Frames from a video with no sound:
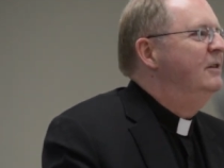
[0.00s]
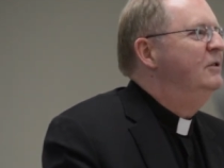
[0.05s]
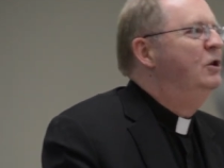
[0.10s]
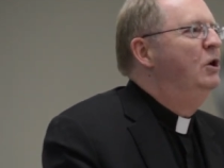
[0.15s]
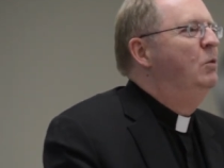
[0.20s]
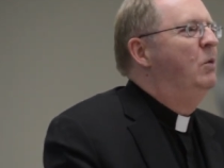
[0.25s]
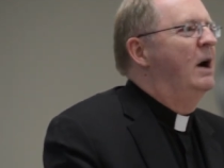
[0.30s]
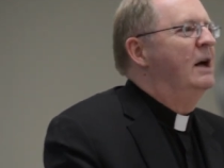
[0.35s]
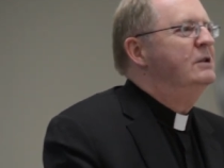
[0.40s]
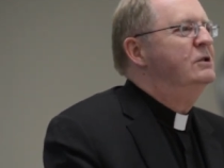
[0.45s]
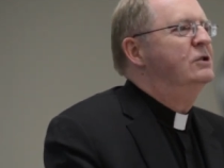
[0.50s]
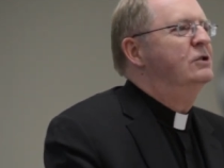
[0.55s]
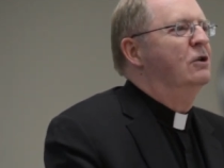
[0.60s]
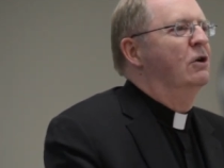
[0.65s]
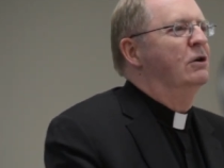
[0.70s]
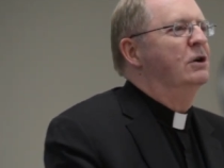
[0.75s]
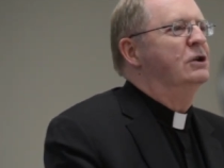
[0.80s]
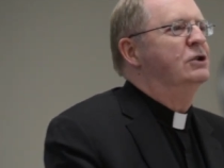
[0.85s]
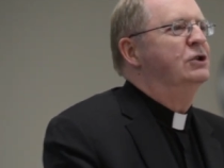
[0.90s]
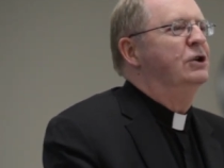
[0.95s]
Who wants to
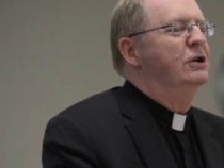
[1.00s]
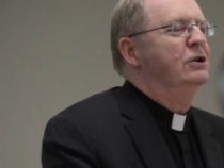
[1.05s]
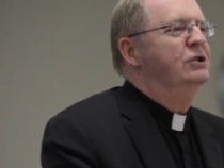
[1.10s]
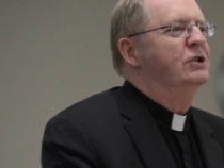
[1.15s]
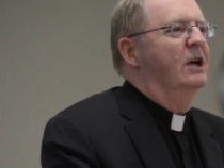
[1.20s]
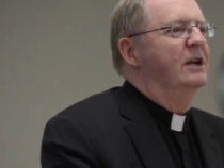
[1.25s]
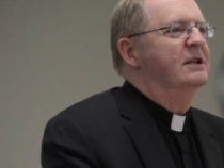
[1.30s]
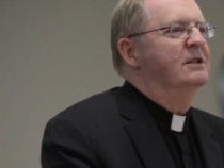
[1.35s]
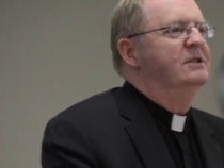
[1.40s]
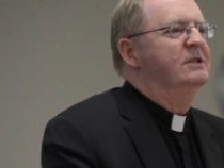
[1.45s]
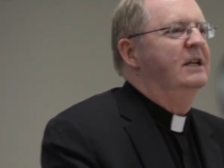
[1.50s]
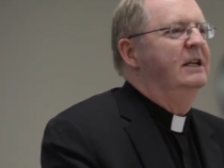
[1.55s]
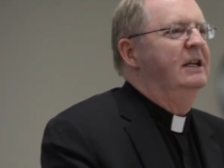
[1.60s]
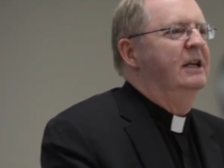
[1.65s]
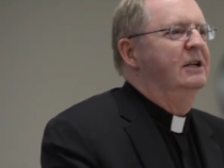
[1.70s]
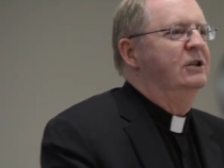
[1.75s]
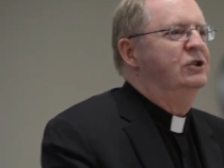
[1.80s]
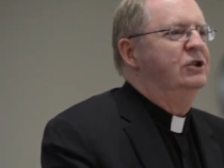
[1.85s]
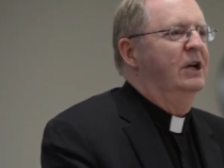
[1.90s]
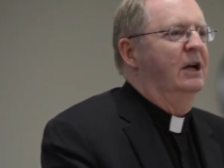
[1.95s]
go to church on a
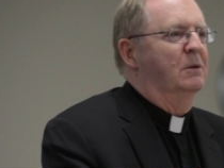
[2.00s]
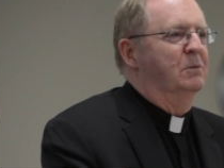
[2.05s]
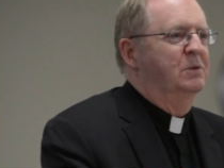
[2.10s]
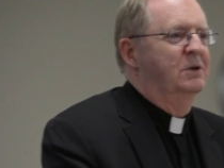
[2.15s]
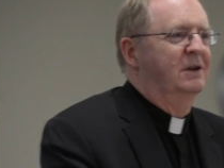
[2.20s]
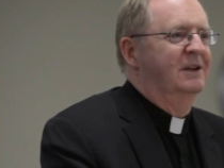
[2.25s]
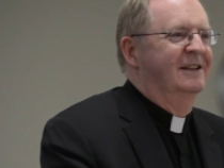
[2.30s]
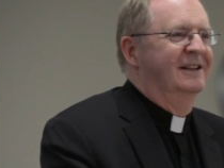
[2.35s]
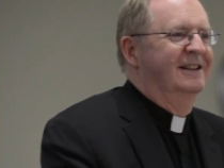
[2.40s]
sinking ship?